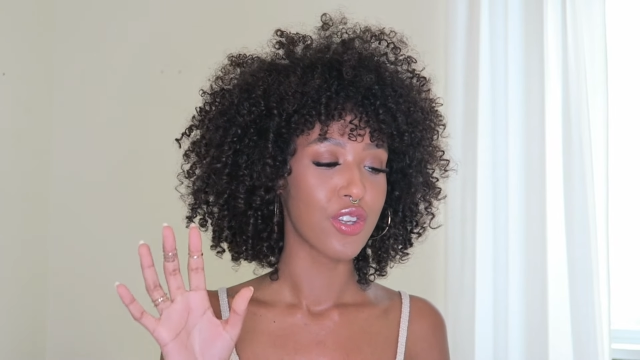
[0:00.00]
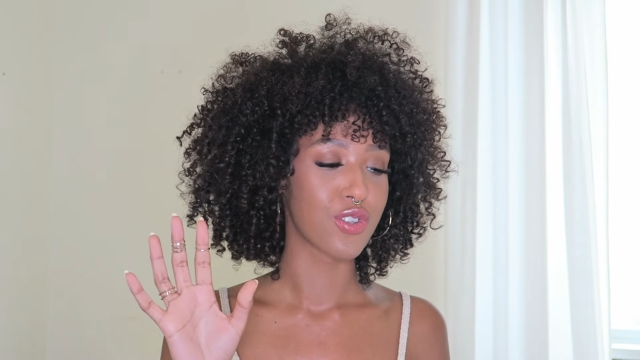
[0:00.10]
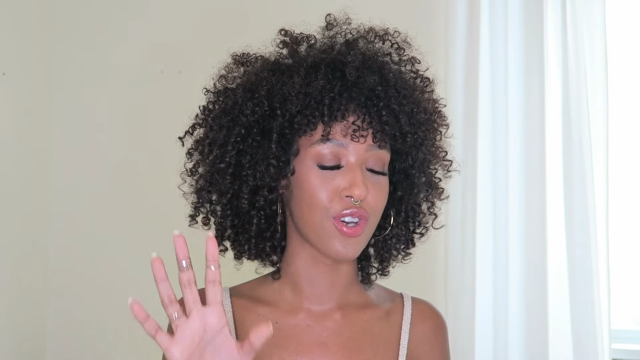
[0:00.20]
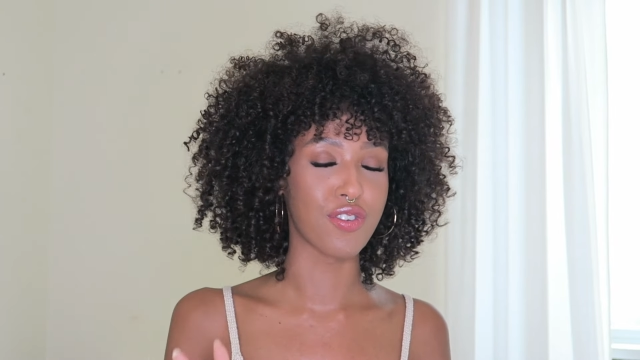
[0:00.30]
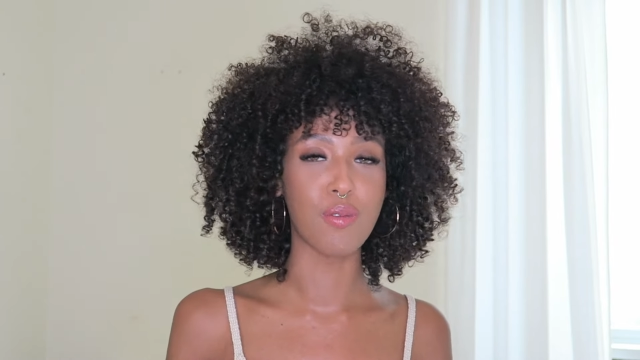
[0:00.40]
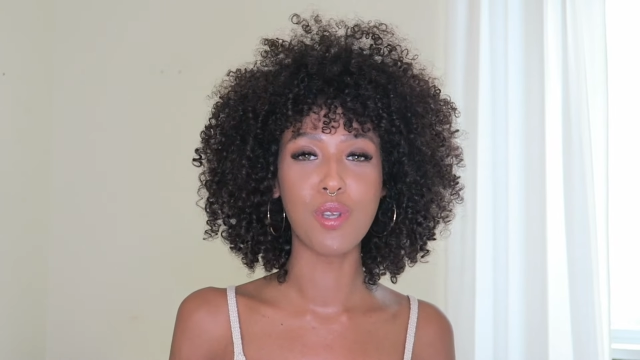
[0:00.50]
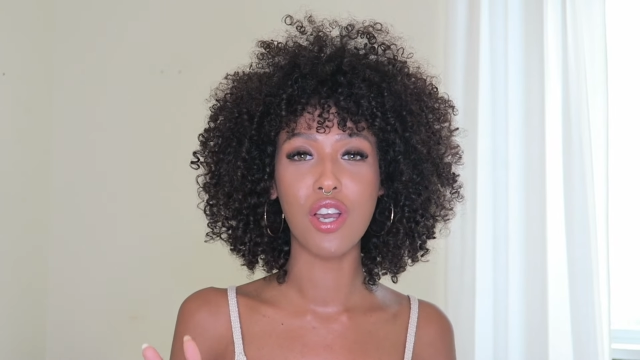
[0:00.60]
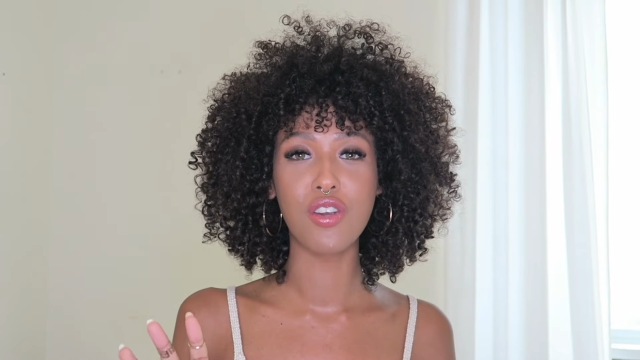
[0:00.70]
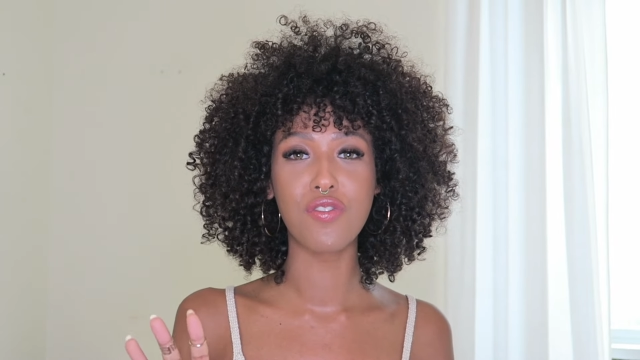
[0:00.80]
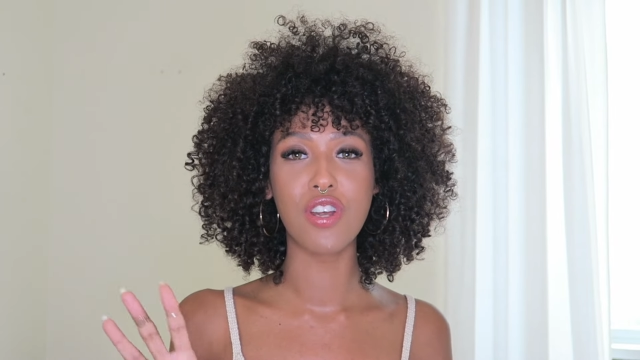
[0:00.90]
So if I'm
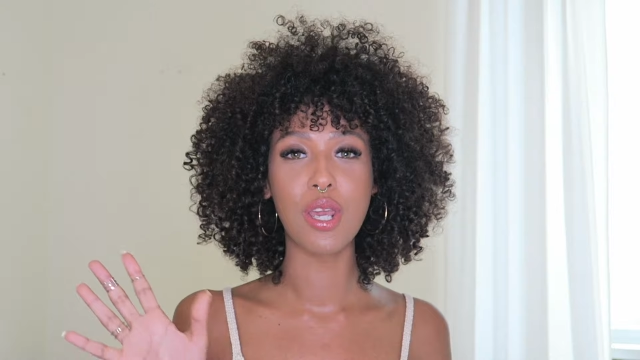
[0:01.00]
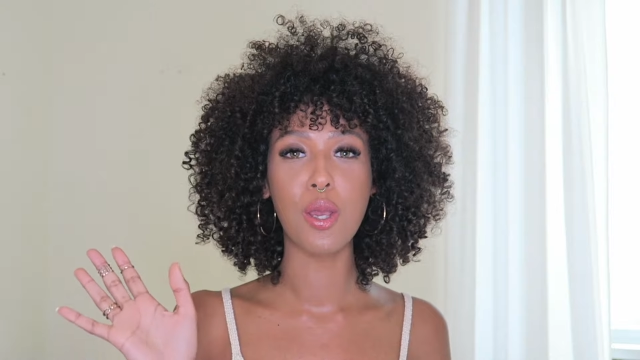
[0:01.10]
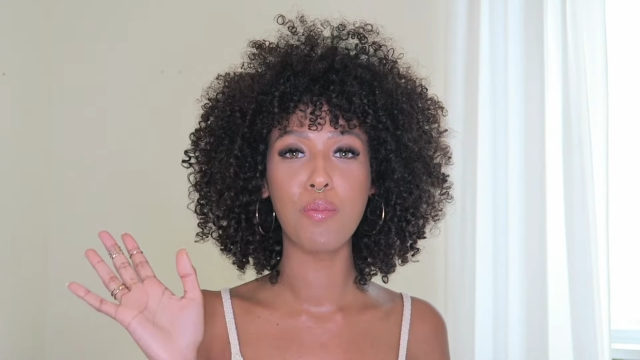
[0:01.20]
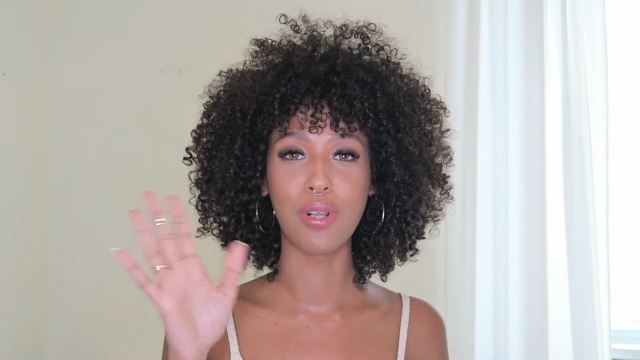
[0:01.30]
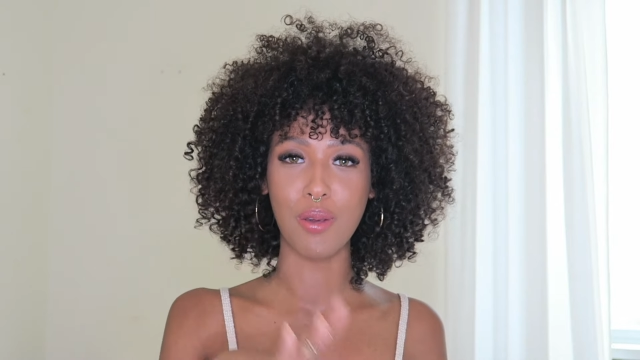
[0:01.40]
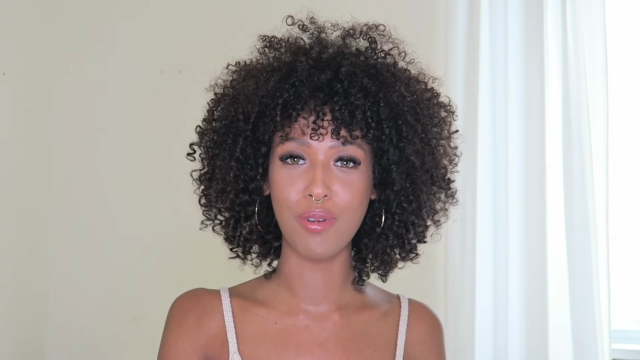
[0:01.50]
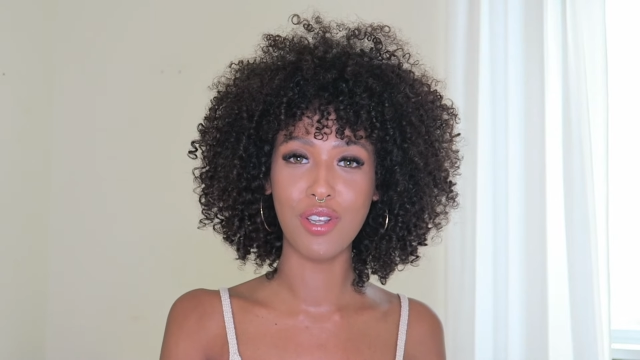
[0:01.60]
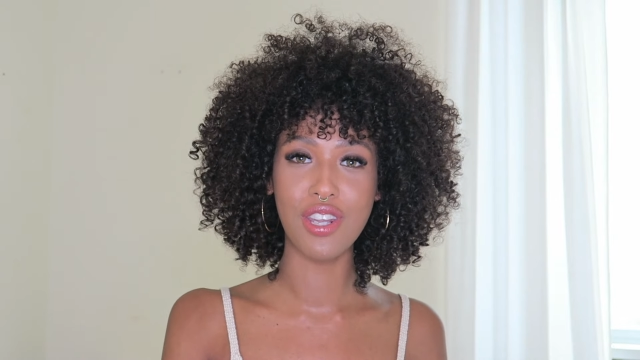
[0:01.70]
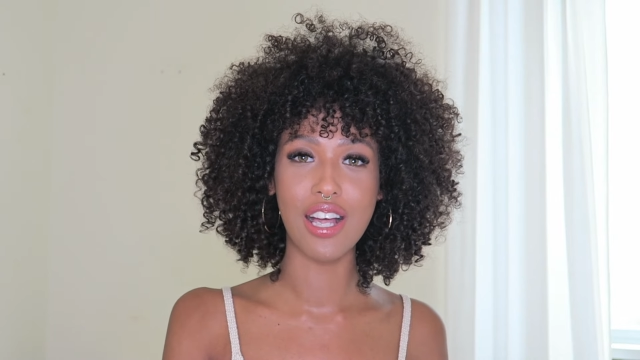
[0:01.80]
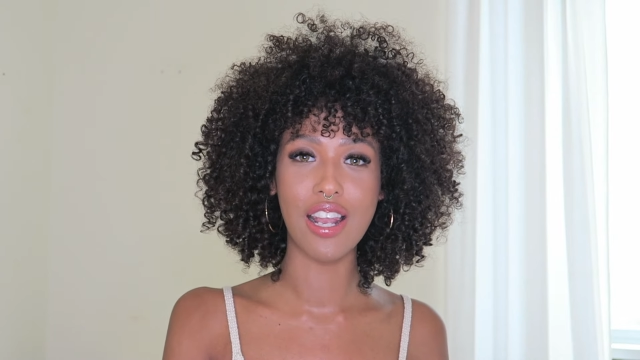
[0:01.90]
talking funny, blame it
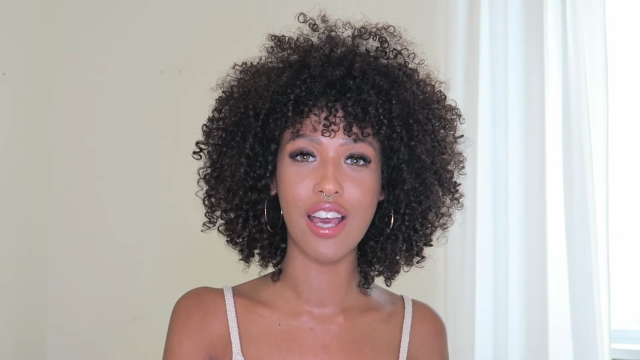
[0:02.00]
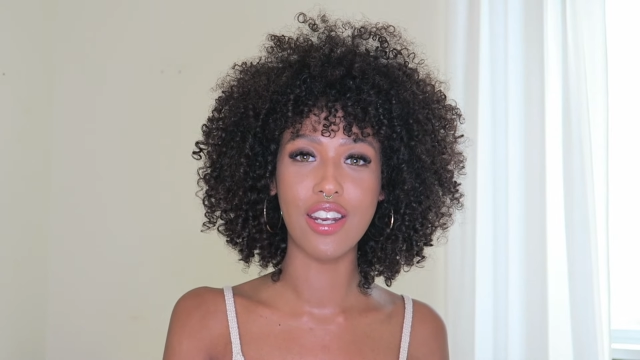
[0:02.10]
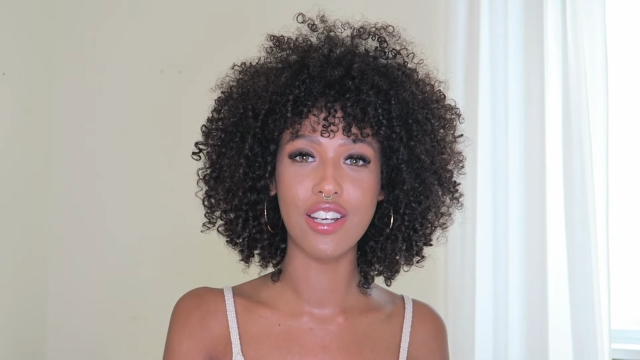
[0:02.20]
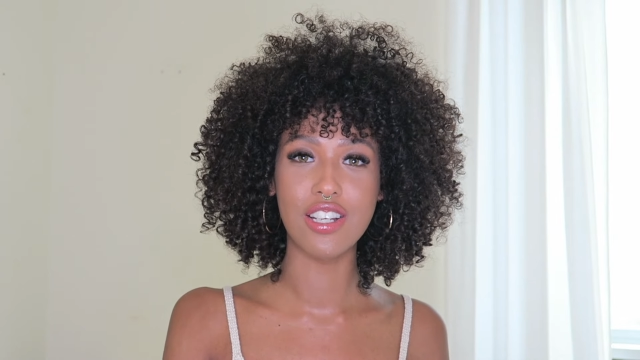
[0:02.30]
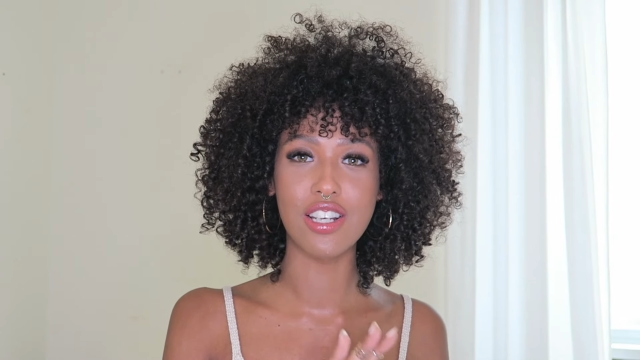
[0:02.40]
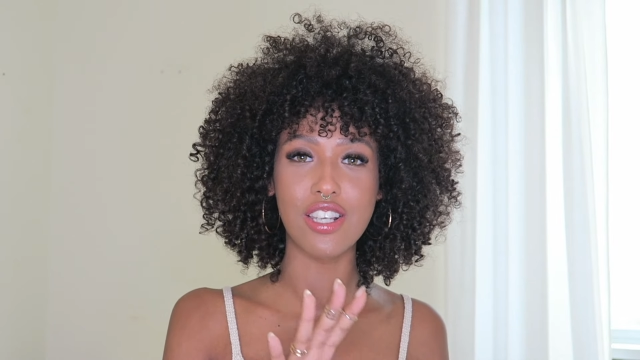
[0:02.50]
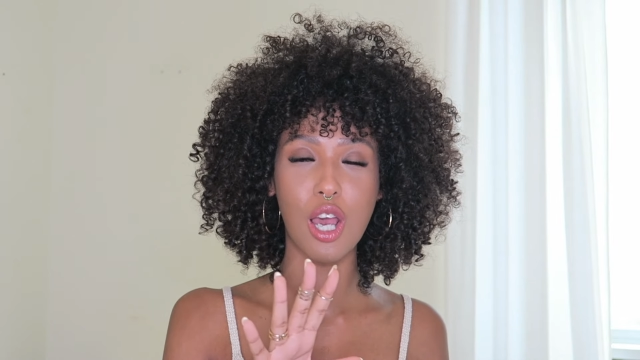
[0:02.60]
on the aligners.